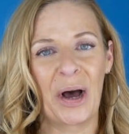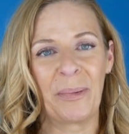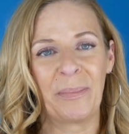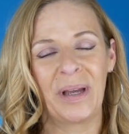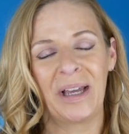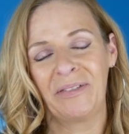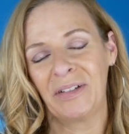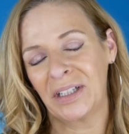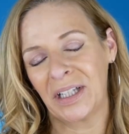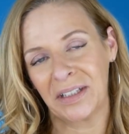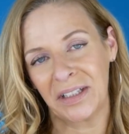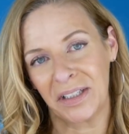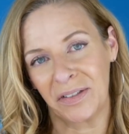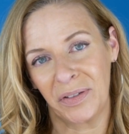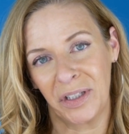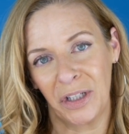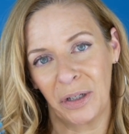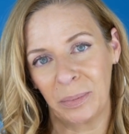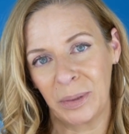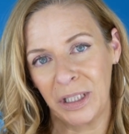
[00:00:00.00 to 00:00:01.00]
If you like this
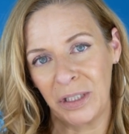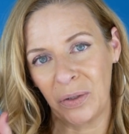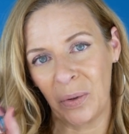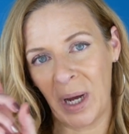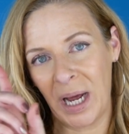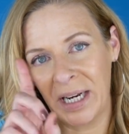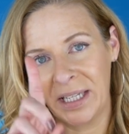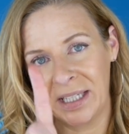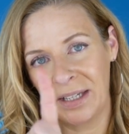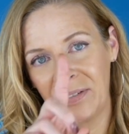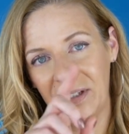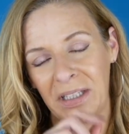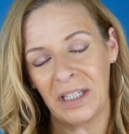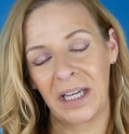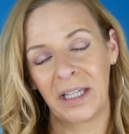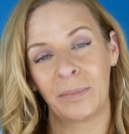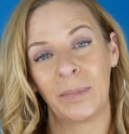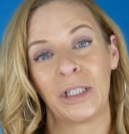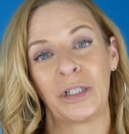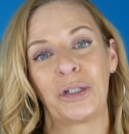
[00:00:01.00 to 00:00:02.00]
video, please go ahead and give it a
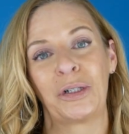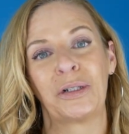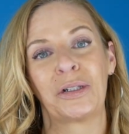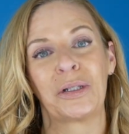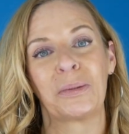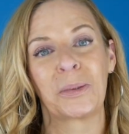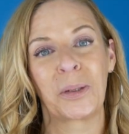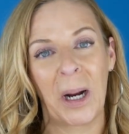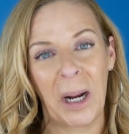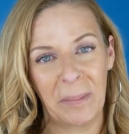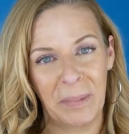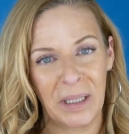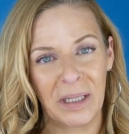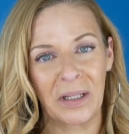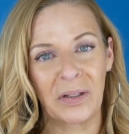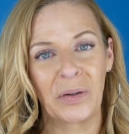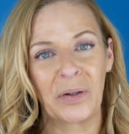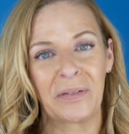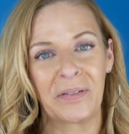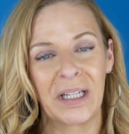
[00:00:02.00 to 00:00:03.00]
like. Make sure you subscribe, hit
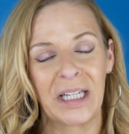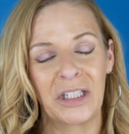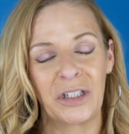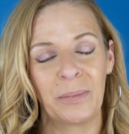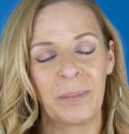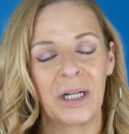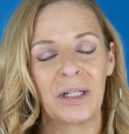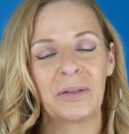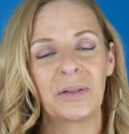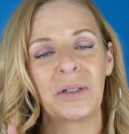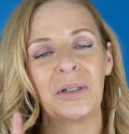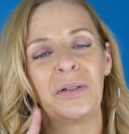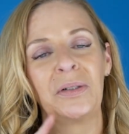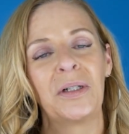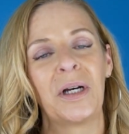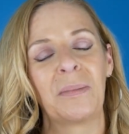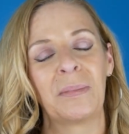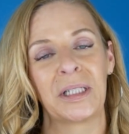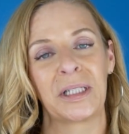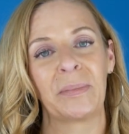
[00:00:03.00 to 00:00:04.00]
that notification bell so you do
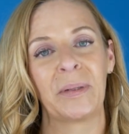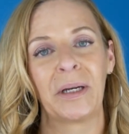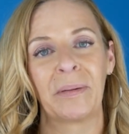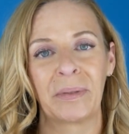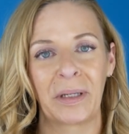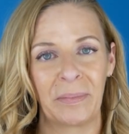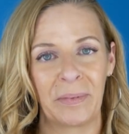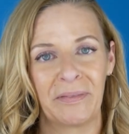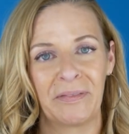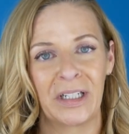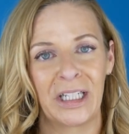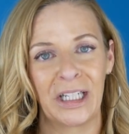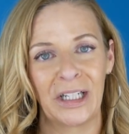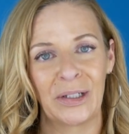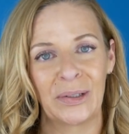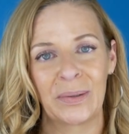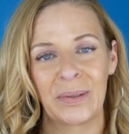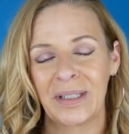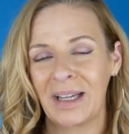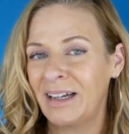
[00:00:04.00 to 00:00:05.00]
not miss my upcoming
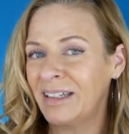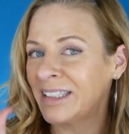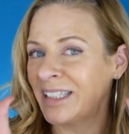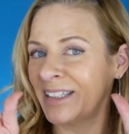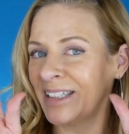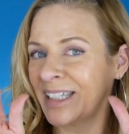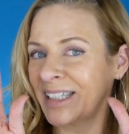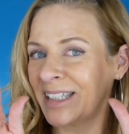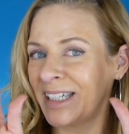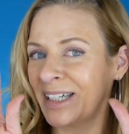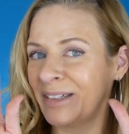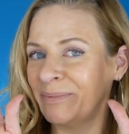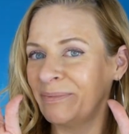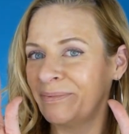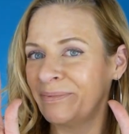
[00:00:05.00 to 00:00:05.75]
videos. Until next time.